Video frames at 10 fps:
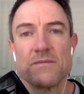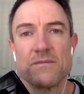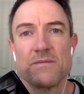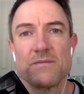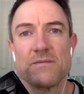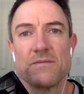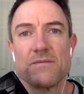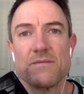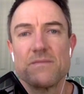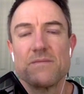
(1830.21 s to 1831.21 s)

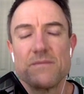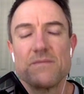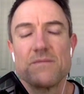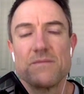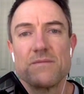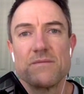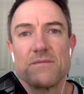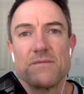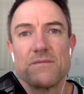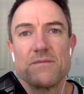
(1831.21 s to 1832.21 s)

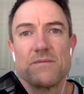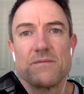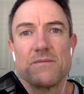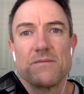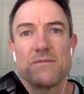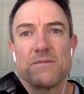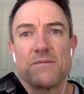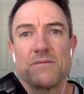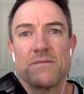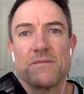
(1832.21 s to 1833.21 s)

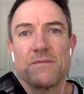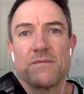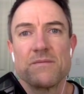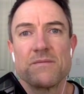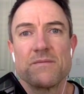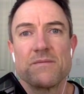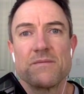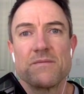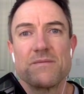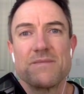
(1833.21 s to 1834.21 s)
No words are spoken by the person on screen.